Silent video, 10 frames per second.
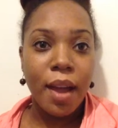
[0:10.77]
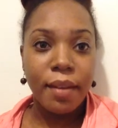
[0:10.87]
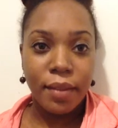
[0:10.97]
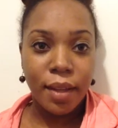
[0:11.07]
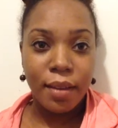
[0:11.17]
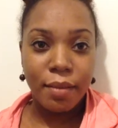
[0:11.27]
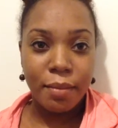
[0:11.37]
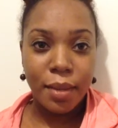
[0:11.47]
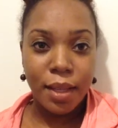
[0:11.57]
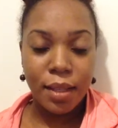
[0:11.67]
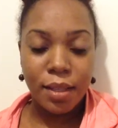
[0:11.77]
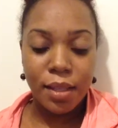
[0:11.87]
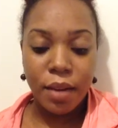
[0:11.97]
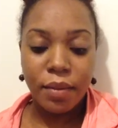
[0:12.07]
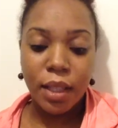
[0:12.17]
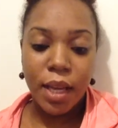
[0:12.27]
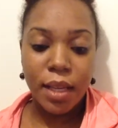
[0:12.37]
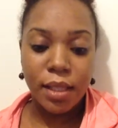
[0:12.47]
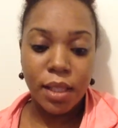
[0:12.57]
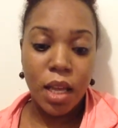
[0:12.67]
IVF meds. I
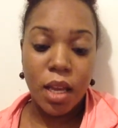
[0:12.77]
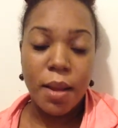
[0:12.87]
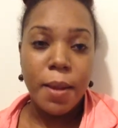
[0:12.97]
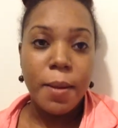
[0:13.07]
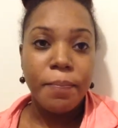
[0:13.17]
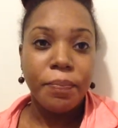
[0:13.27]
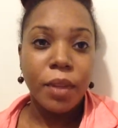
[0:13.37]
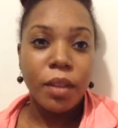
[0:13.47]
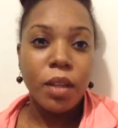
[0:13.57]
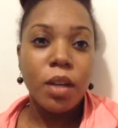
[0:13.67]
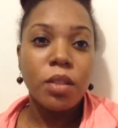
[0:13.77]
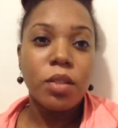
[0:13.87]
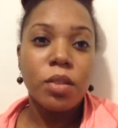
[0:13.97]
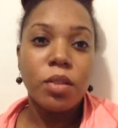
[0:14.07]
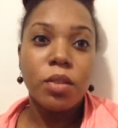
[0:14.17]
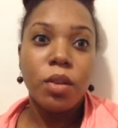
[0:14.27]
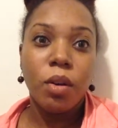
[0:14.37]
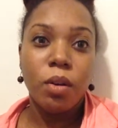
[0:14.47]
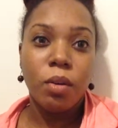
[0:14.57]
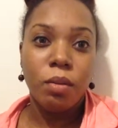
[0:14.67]
realized that there are just
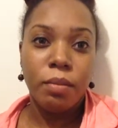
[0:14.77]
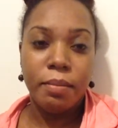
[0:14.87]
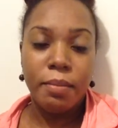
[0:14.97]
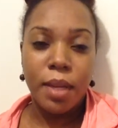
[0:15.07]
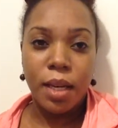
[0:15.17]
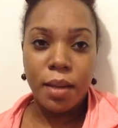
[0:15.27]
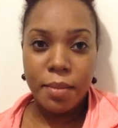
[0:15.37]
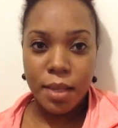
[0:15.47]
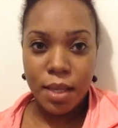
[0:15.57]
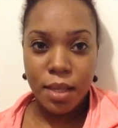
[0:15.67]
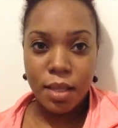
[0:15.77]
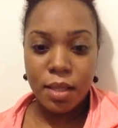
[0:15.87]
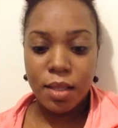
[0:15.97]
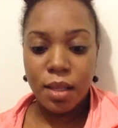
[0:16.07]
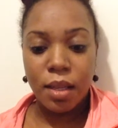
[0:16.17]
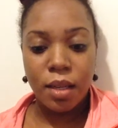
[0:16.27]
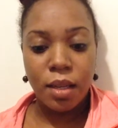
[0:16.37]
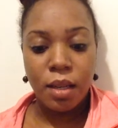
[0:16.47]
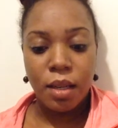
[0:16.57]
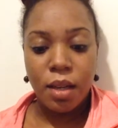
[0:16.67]
so many meds, and
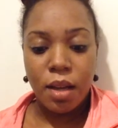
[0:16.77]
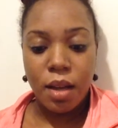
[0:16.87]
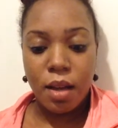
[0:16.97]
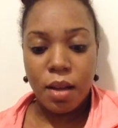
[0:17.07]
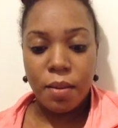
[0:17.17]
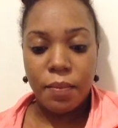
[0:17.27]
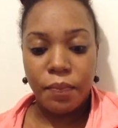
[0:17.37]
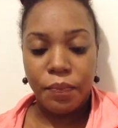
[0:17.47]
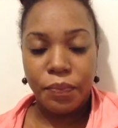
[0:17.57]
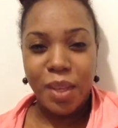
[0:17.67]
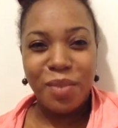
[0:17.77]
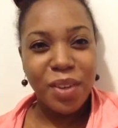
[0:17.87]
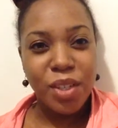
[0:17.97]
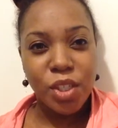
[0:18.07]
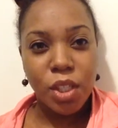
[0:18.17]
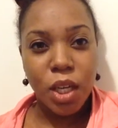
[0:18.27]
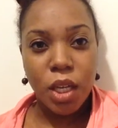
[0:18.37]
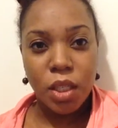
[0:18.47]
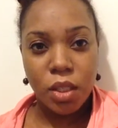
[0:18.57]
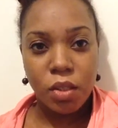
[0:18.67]
at first you
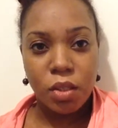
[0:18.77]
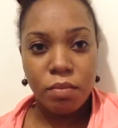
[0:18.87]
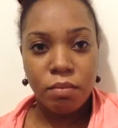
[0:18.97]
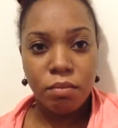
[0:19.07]
kind of just